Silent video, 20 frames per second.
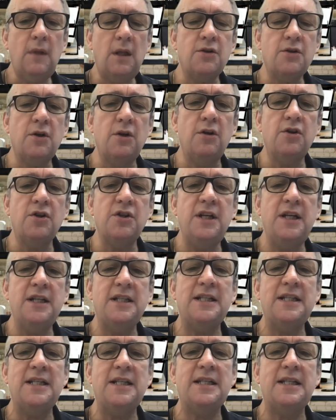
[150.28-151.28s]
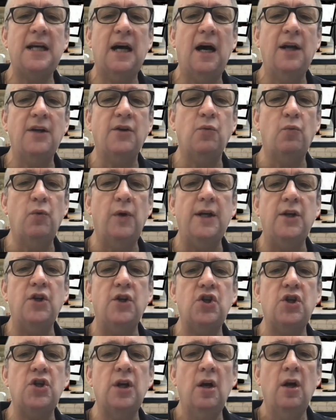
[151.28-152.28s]
So you just need to decide
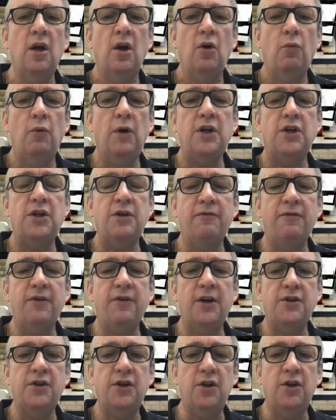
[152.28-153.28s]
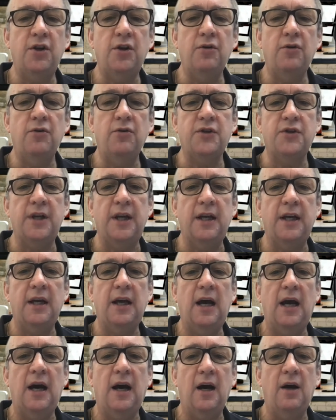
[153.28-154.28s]
which inverter you're
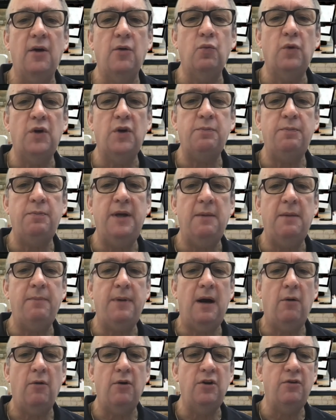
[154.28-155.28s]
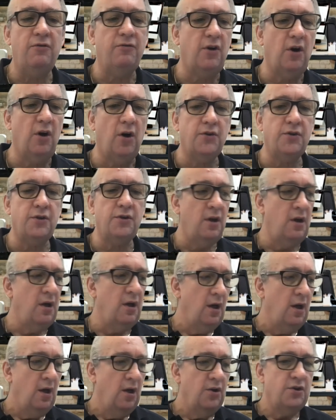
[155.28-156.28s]
using and which peak power you've got.
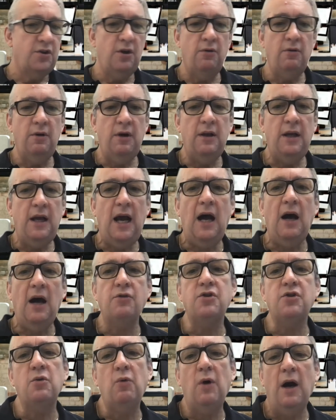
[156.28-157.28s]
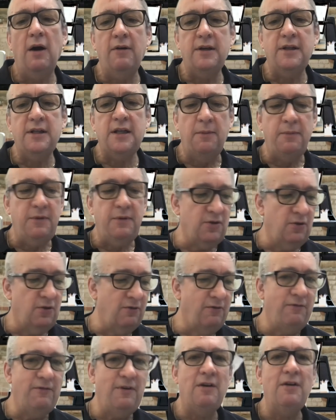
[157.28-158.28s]
So how to wire it up, it's
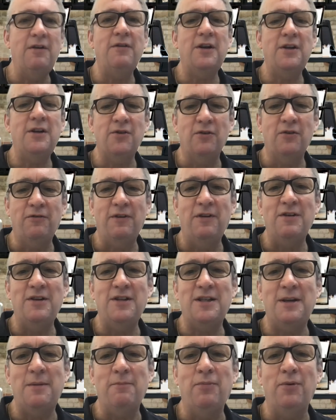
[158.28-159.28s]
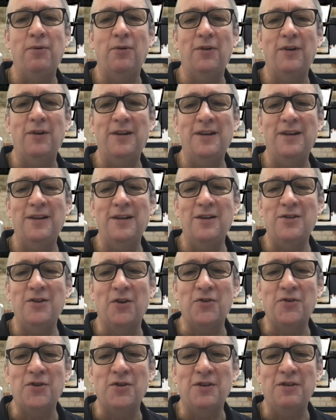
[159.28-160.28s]
all very simple, and it's
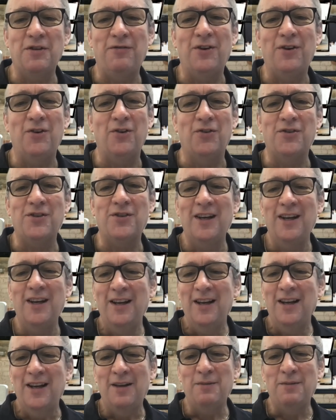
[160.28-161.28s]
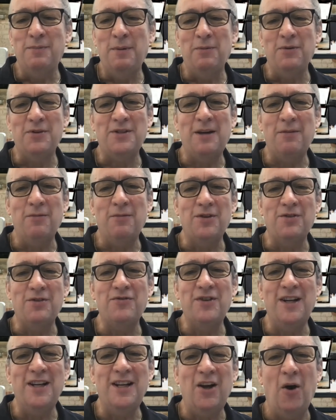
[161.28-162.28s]
not so difficult. And people say, well, it's
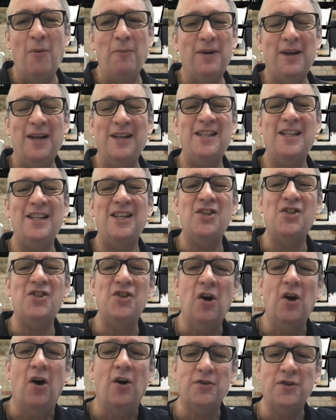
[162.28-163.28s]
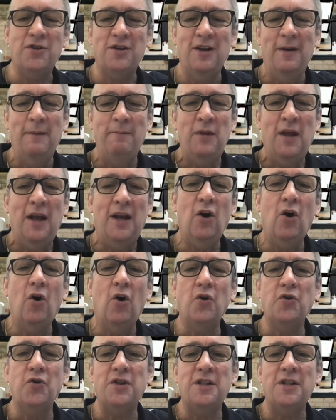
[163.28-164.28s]
really complicated. It's not, and it
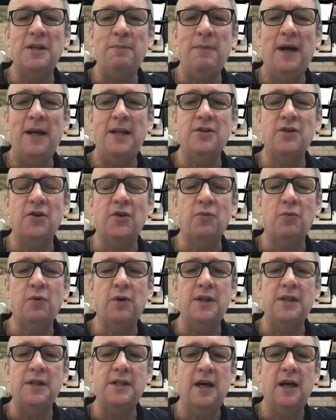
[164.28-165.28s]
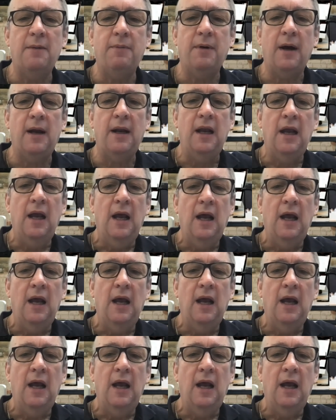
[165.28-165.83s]
also depends on the wind turbine.